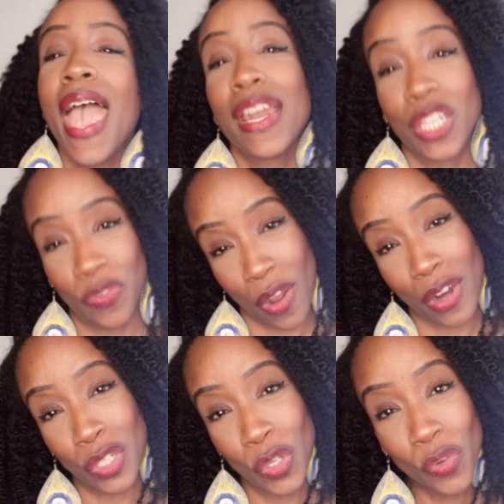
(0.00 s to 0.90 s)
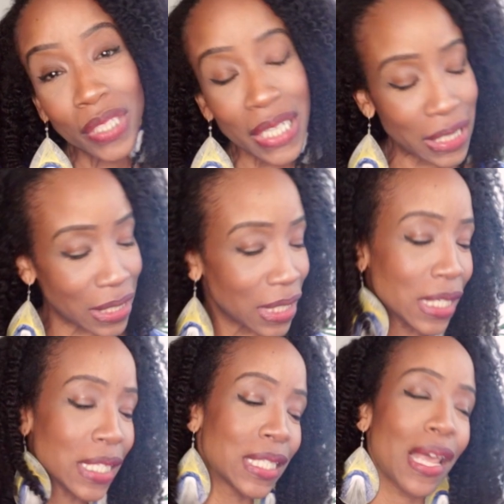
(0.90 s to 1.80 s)
And as far as new
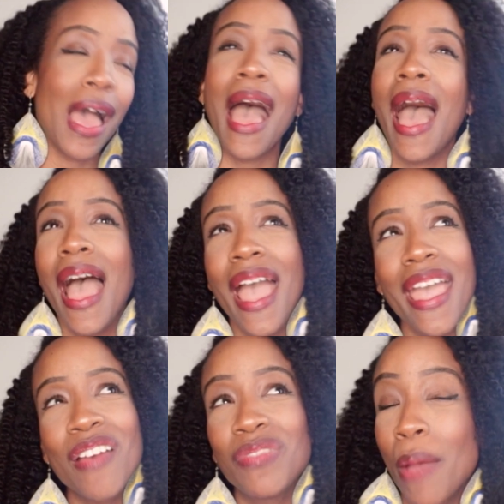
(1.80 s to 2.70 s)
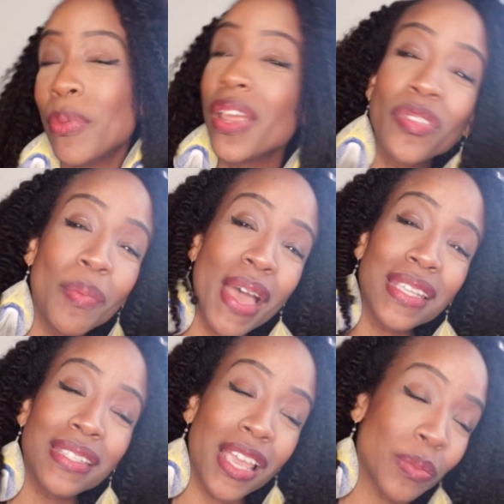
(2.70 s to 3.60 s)
releases, I have not been hearing the
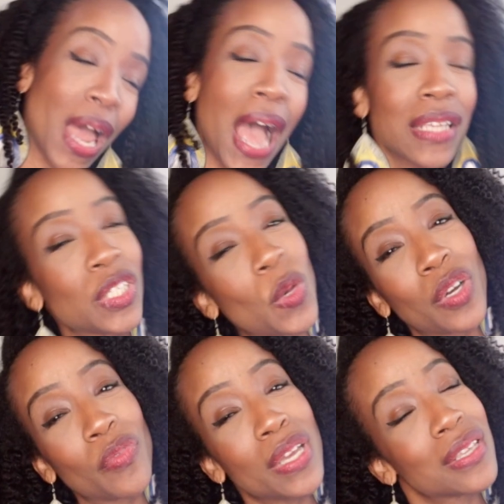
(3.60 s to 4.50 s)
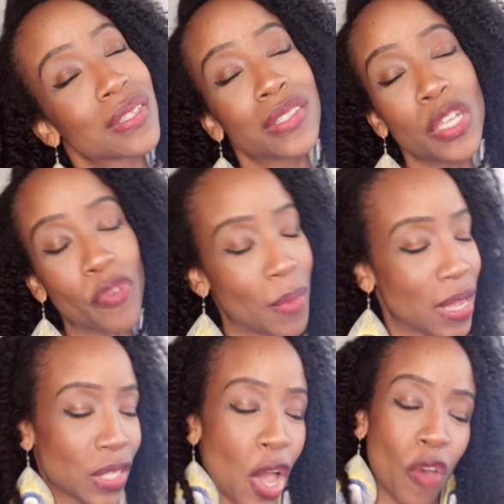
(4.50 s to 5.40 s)
best things, but I still want to read this and see for
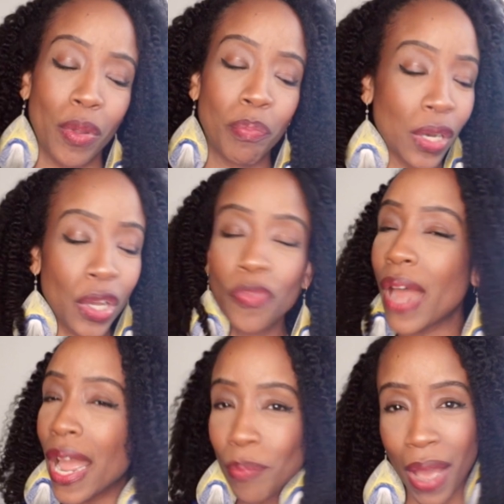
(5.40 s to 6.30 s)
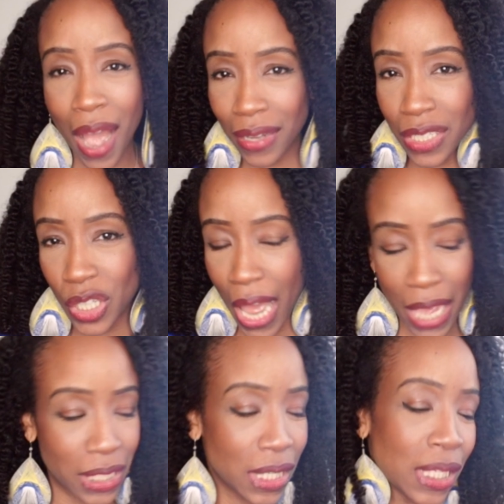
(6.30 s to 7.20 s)
myself. But Book of Night by Holly
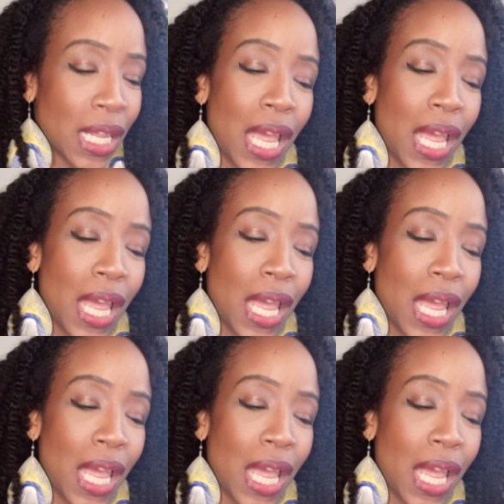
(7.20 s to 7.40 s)
Jackson.